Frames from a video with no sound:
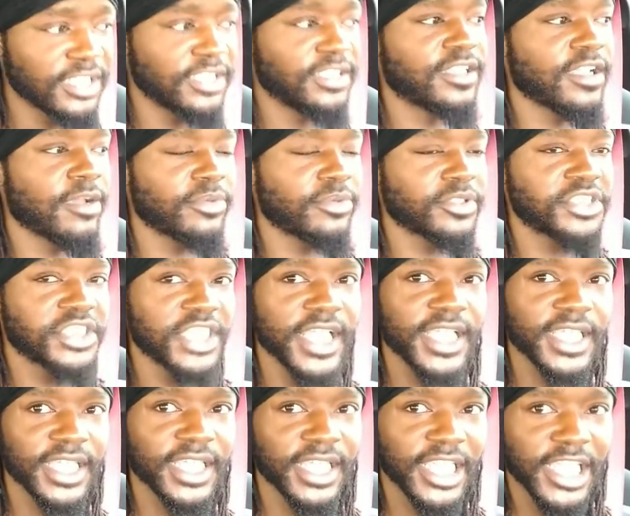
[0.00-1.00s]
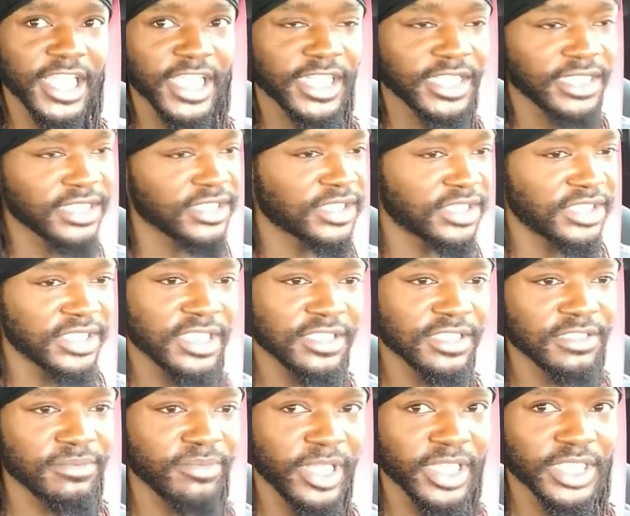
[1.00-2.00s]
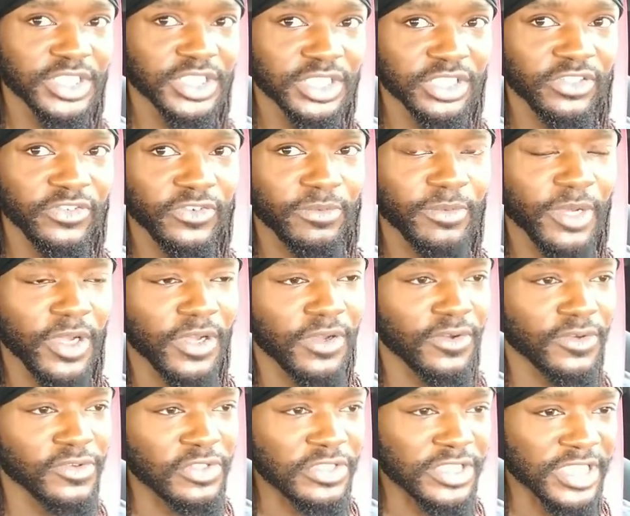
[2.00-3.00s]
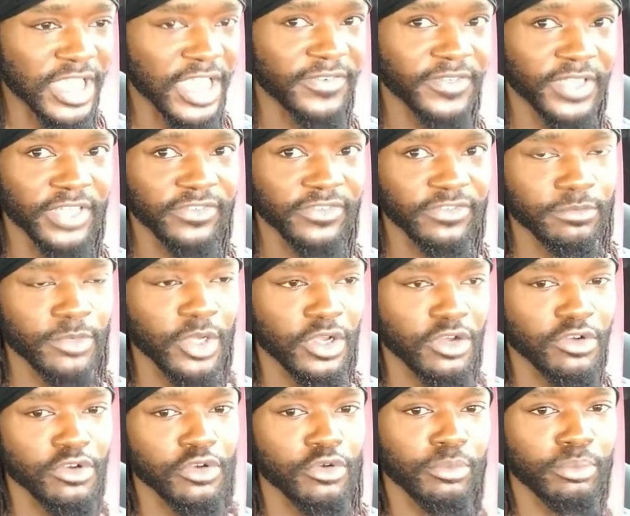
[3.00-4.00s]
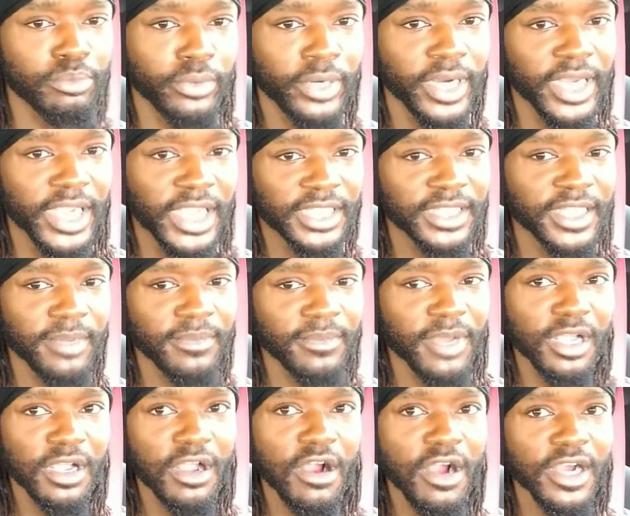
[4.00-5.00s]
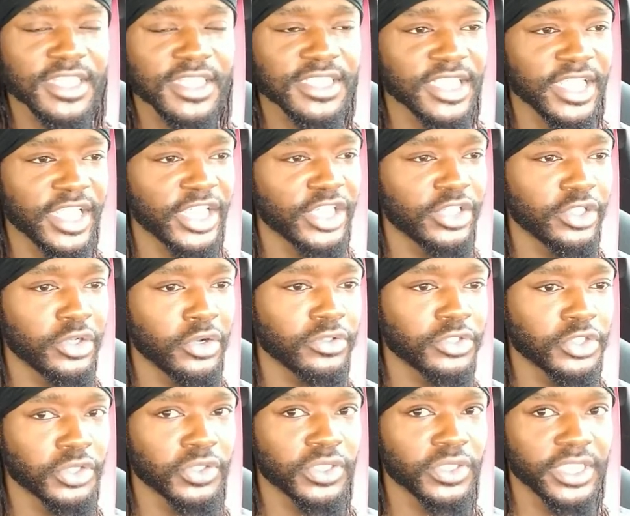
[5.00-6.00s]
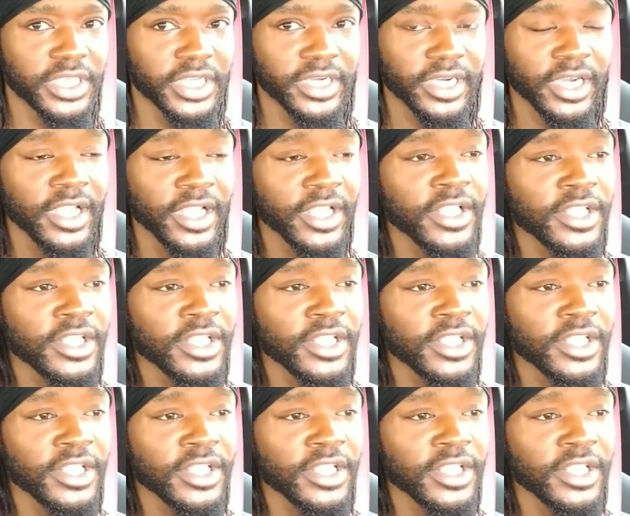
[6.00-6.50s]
double checking just to make sure for my own safety and for my own brain that my car is in neutral gear.